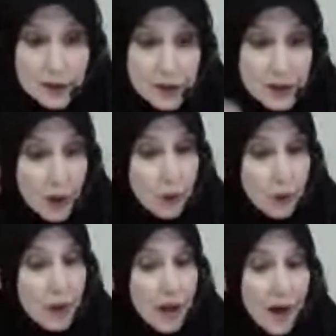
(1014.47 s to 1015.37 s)

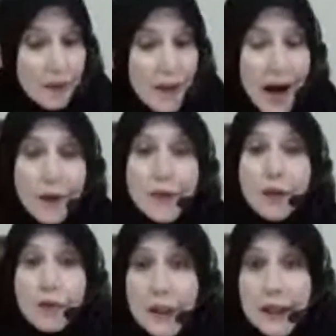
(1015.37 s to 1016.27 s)
So how
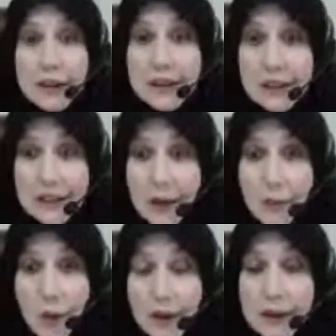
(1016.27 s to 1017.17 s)
you're related to
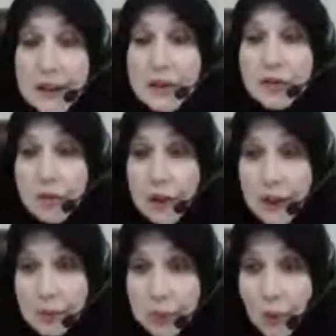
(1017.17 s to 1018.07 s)
someone is really
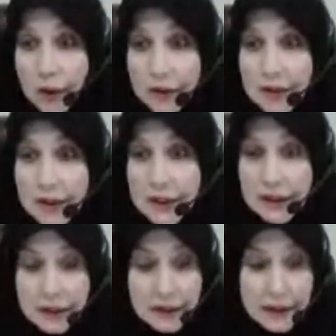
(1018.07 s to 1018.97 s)
important.
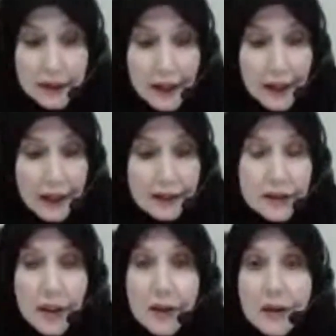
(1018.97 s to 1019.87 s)

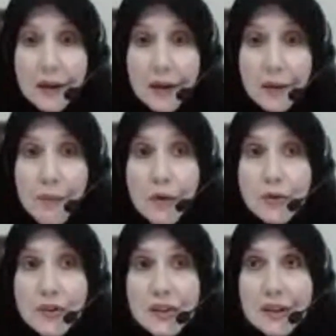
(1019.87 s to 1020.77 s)
And the
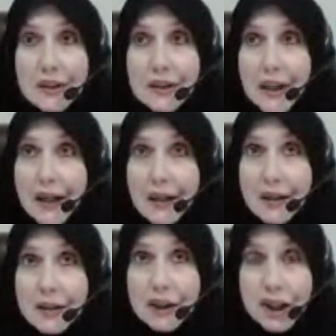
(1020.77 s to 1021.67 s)
most
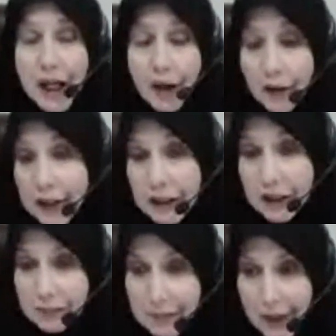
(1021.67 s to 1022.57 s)

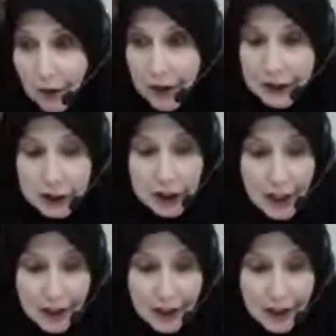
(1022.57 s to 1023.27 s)
cherished marriage,